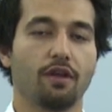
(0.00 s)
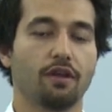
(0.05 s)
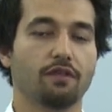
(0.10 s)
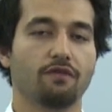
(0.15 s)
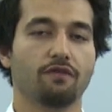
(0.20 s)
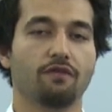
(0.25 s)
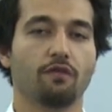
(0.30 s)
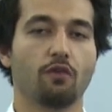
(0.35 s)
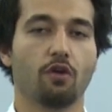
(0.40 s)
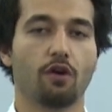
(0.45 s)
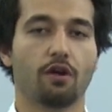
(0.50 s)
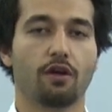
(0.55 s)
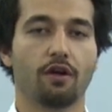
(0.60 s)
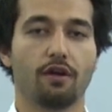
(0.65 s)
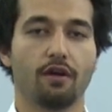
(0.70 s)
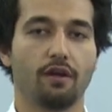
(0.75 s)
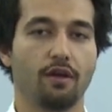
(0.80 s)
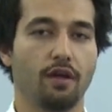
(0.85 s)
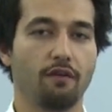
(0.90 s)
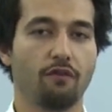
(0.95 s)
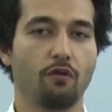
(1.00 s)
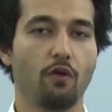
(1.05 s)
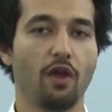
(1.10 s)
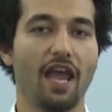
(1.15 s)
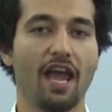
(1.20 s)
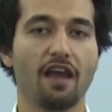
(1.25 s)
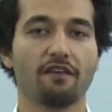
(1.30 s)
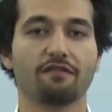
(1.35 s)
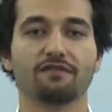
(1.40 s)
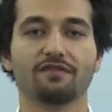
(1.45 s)
it for, if we
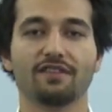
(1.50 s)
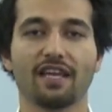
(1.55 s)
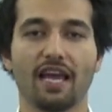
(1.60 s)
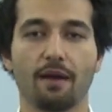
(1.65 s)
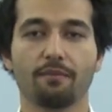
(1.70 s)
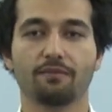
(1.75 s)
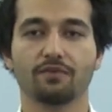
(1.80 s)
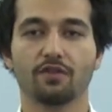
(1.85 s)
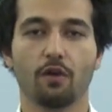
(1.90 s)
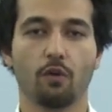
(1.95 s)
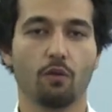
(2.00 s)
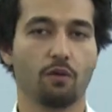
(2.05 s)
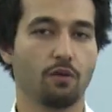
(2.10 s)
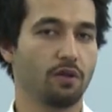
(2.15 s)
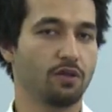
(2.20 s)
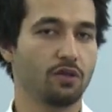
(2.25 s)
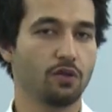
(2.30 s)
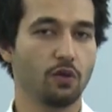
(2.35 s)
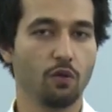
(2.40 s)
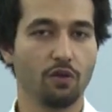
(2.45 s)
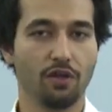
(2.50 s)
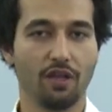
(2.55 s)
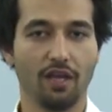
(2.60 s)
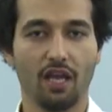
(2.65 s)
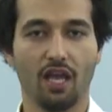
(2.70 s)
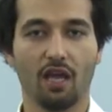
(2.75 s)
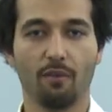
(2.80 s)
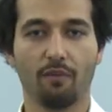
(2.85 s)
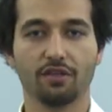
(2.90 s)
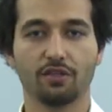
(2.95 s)
have that or a
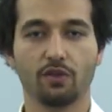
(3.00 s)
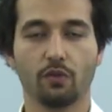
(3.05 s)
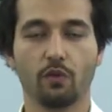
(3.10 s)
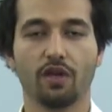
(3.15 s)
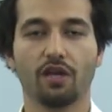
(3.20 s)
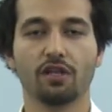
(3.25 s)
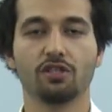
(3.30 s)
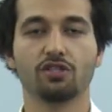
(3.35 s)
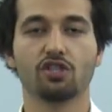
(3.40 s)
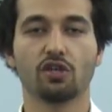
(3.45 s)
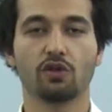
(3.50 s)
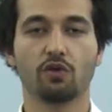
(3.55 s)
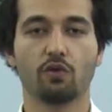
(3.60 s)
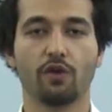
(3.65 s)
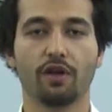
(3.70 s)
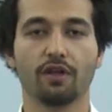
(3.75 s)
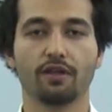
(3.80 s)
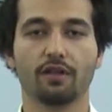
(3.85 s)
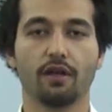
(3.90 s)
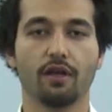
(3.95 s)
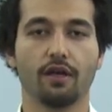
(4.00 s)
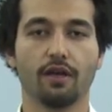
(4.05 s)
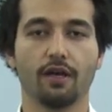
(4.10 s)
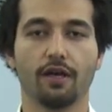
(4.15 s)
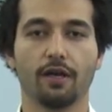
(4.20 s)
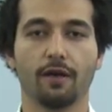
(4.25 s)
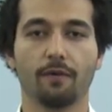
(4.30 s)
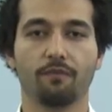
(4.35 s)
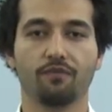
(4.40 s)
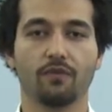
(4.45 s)
2D image, we can generate
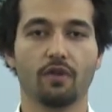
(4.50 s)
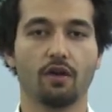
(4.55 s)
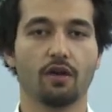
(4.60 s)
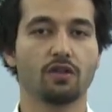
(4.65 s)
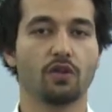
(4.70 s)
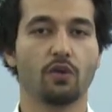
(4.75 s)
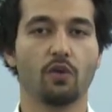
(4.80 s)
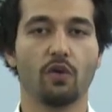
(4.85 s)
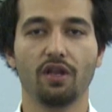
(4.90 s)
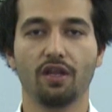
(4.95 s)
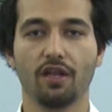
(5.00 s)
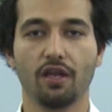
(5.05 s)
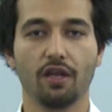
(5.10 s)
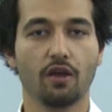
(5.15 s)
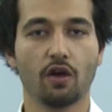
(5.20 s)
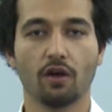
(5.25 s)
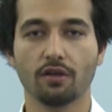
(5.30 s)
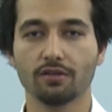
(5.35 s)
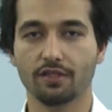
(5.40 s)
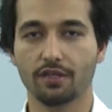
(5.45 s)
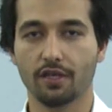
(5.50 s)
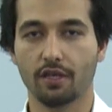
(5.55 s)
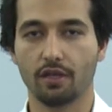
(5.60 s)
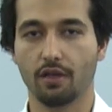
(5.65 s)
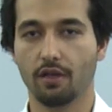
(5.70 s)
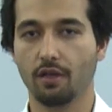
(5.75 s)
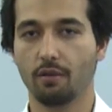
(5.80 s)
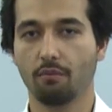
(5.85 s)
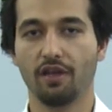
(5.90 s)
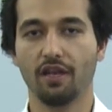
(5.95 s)
um, a 3D
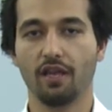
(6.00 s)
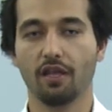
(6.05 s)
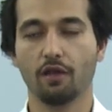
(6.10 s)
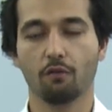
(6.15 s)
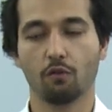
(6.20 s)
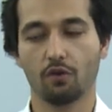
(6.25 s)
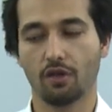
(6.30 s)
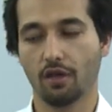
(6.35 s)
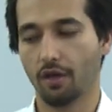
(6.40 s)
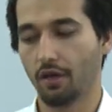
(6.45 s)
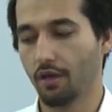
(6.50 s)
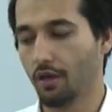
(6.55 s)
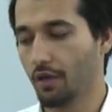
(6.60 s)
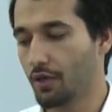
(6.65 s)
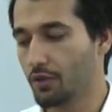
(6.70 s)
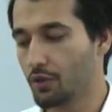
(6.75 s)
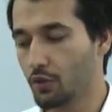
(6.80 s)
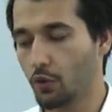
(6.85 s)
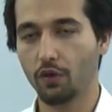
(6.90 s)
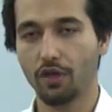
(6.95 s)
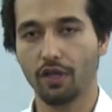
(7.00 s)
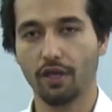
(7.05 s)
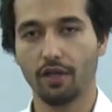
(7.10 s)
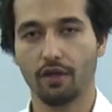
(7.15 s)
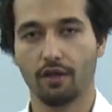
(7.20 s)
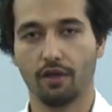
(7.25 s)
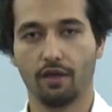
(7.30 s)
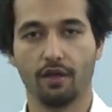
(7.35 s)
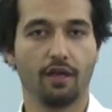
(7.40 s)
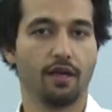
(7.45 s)
content, meaning with a
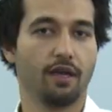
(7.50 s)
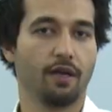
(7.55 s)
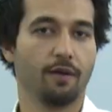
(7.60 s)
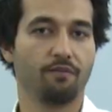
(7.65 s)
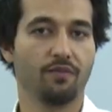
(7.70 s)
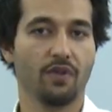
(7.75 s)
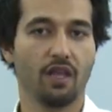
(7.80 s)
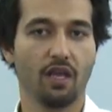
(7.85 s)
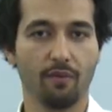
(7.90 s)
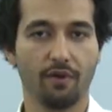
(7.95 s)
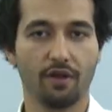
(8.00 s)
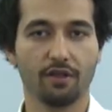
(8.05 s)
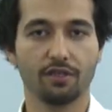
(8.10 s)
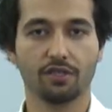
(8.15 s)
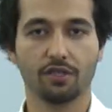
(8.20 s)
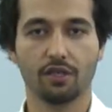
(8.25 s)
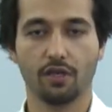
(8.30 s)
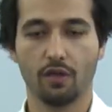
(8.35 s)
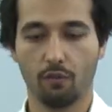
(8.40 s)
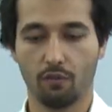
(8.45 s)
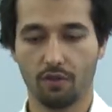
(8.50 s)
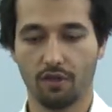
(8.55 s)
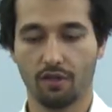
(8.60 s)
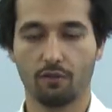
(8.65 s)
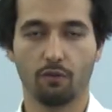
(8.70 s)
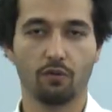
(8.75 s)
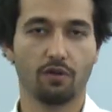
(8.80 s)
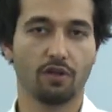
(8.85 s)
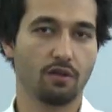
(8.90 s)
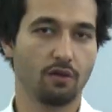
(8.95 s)
2D um, image,
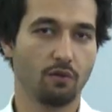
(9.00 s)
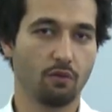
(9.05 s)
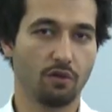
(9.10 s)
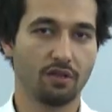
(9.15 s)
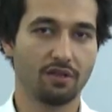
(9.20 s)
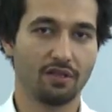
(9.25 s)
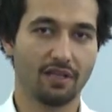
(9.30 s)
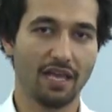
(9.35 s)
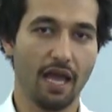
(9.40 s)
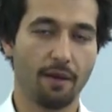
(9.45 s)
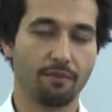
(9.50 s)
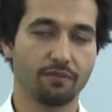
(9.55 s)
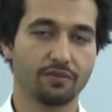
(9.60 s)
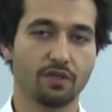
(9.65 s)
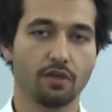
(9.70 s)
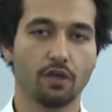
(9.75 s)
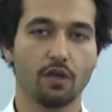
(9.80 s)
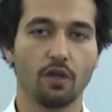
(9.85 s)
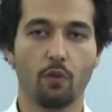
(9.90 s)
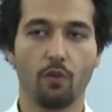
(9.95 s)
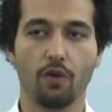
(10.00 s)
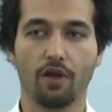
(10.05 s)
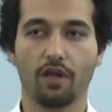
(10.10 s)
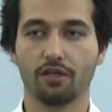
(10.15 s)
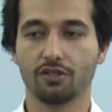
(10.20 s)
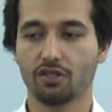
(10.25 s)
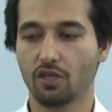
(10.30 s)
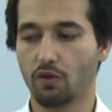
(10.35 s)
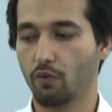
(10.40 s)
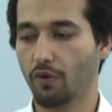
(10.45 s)
with, with, with, that, we
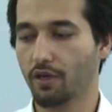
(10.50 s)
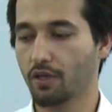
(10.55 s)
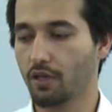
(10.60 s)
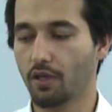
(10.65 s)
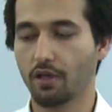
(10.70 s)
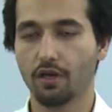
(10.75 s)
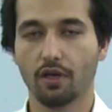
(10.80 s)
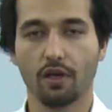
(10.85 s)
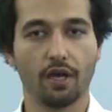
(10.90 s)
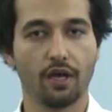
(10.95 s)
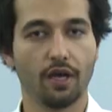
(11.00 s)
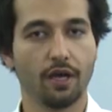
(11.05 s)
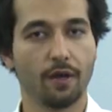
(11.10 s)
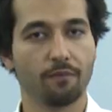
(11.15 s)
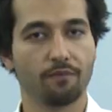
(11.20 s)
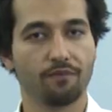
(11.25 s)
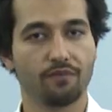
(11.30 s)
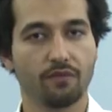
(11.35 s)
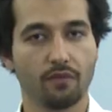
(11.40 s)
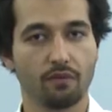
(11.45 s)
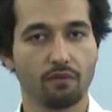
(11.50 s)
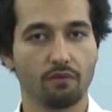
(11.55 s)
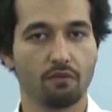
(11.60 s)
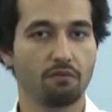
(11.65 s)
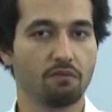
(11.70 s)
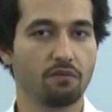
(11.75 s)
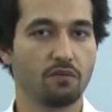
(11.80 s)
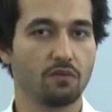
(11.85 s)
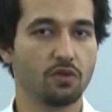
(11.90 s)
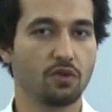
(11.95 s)
can generate um,
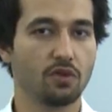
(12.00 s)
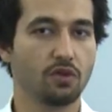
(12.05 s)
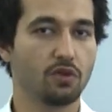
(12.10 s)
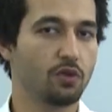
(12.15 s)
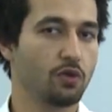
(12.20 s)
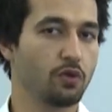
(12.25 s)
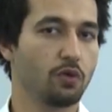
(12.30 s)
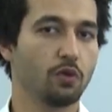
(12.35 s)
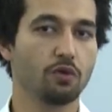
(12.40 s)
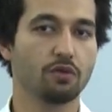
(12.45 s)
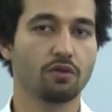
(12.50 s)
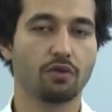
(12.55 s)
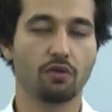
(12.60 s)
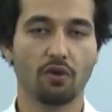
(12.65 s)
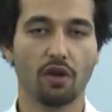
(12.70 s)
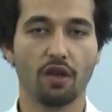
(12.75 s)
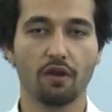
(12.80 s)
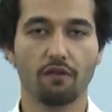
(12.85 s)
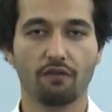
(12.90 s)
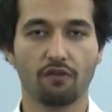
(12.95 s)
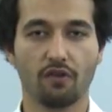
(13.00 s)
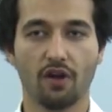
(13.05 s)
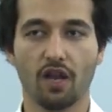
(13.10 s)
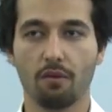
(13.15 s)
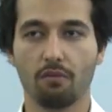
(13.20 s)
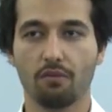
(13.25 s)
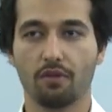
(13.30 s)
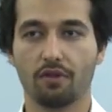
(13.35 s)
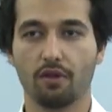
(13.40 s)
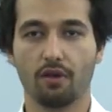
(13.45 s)
two, three
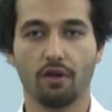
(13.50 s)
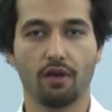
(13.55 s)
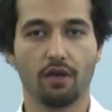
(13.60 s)
frames